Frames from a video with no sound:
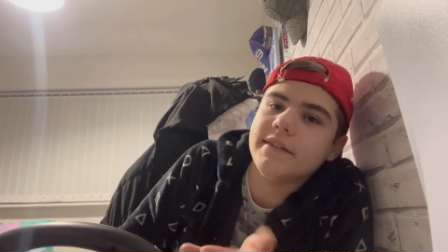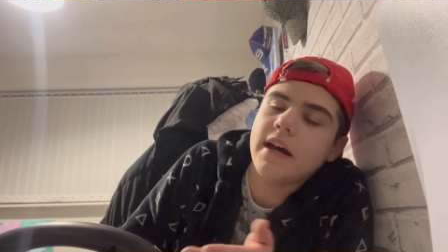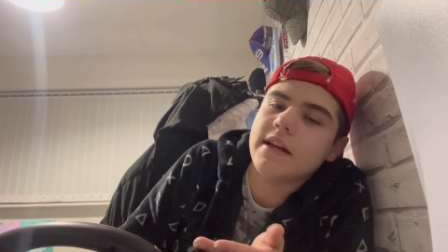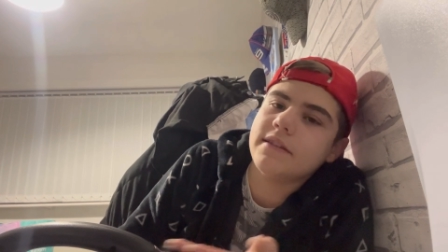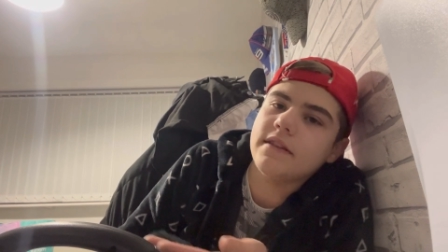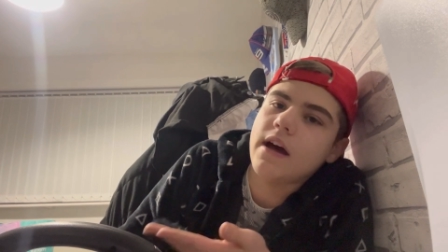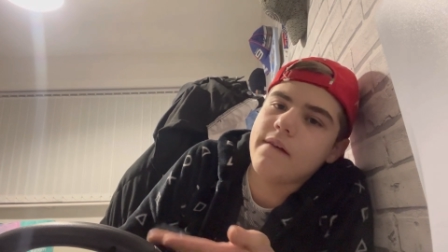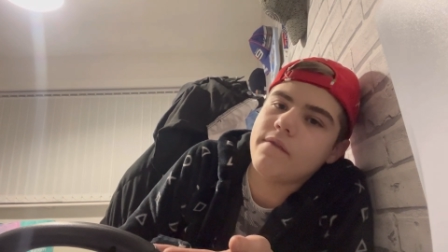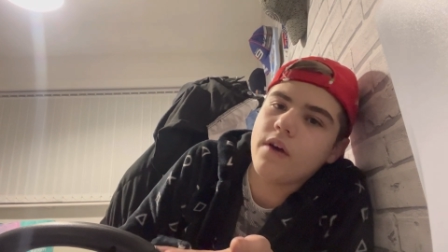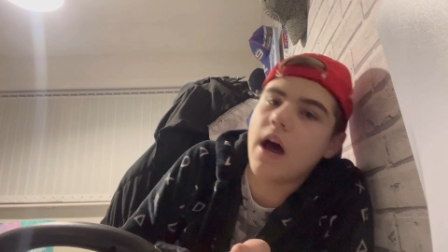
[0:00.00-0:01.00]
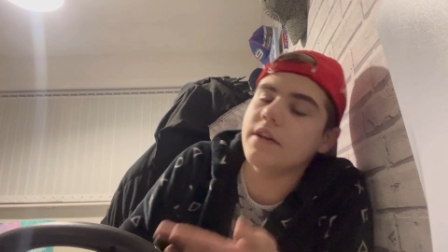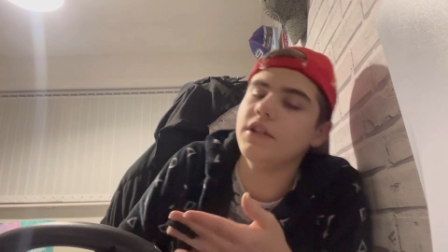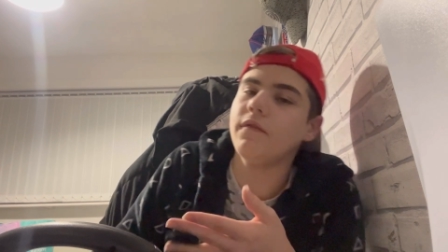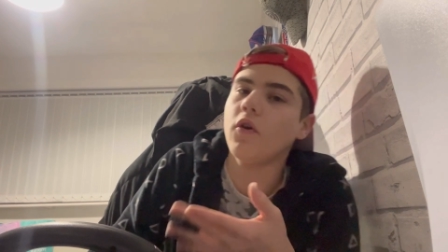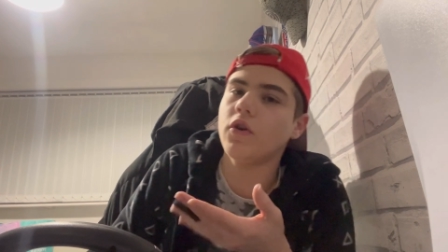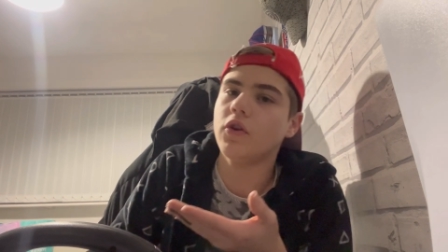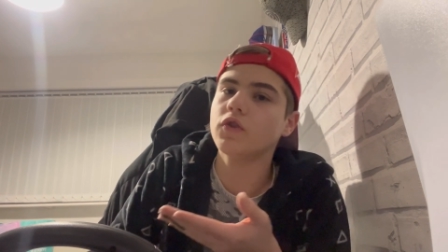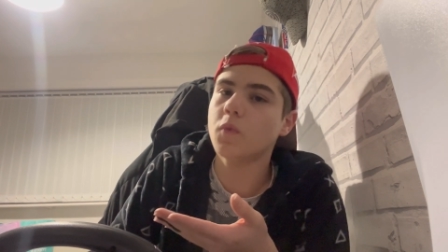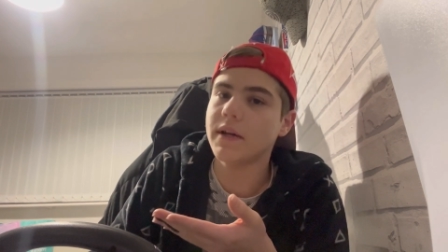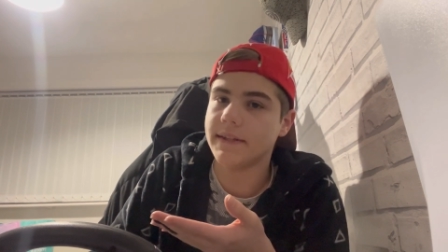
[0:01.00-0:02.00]
as you've heard on
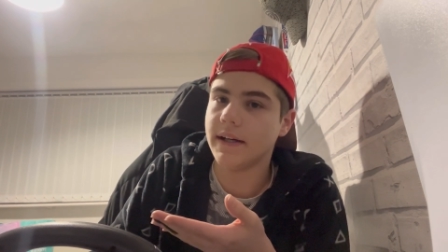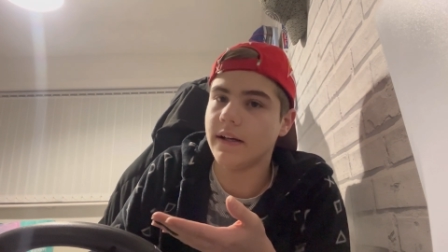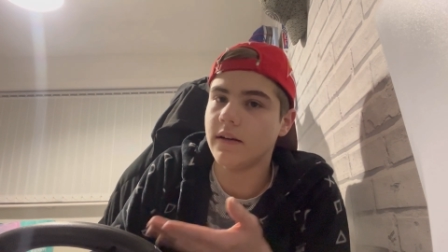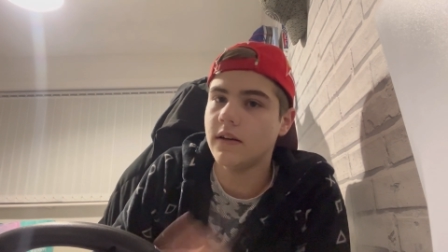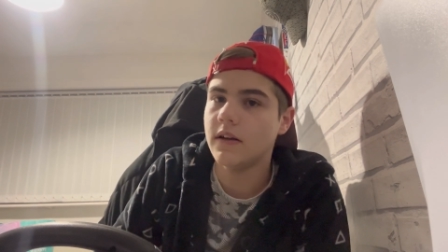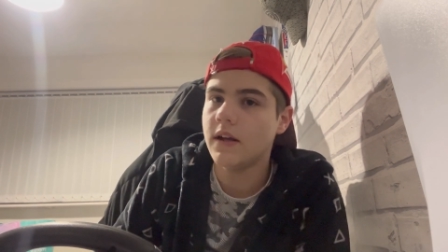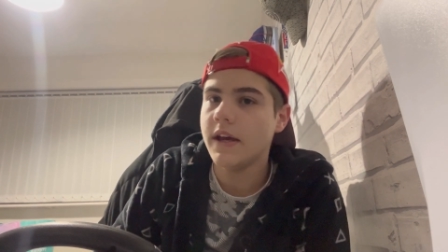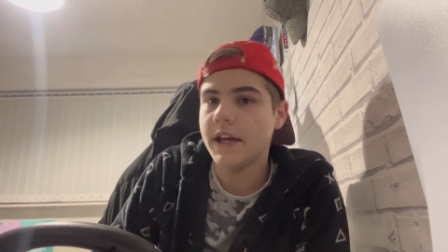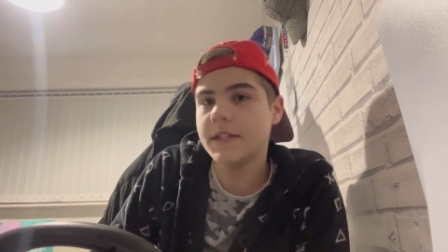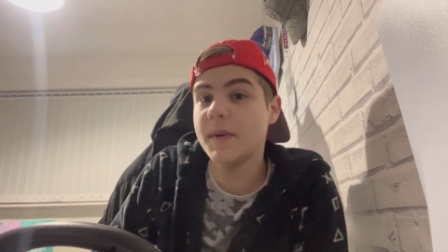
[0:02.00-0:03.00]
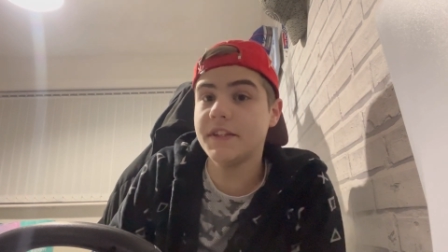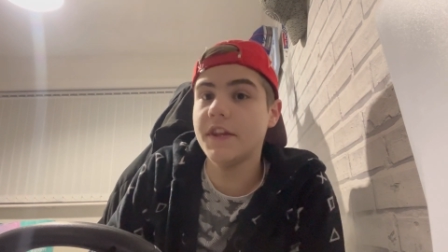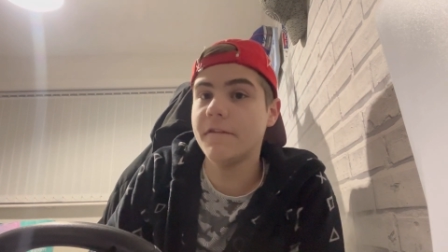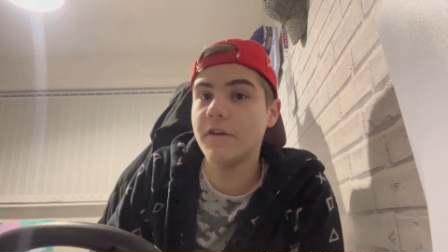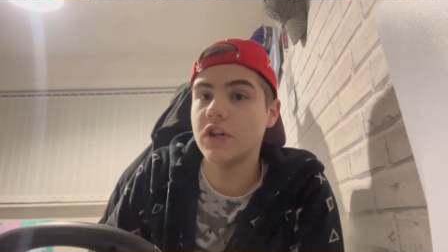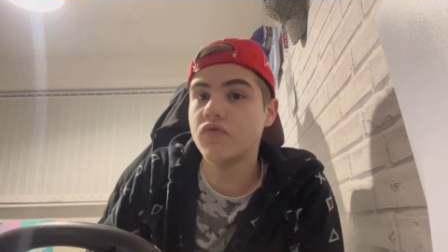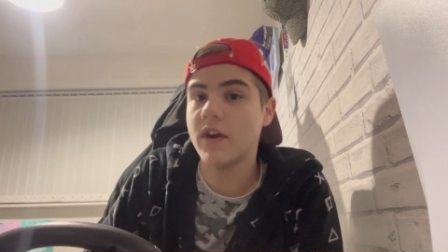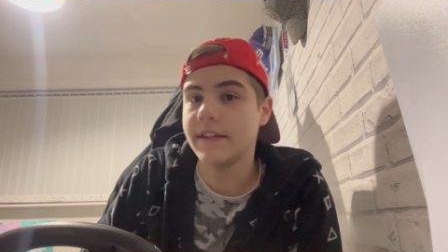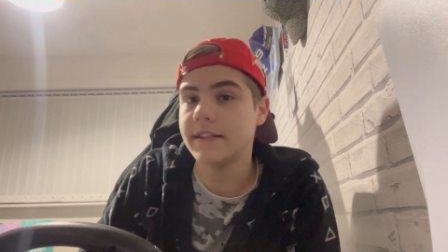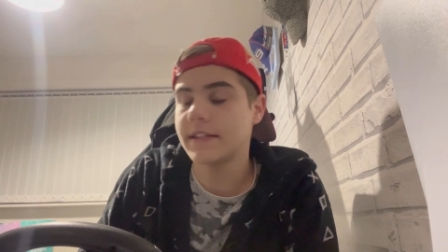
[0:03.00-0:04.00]
Twitter. He's missing the first
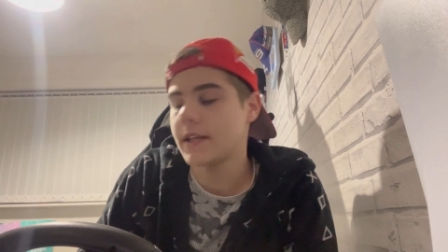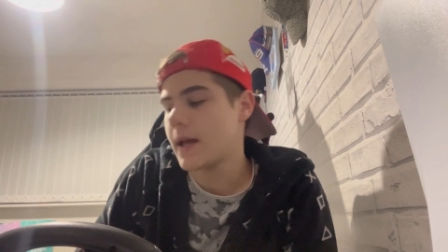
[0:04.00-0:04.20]
race.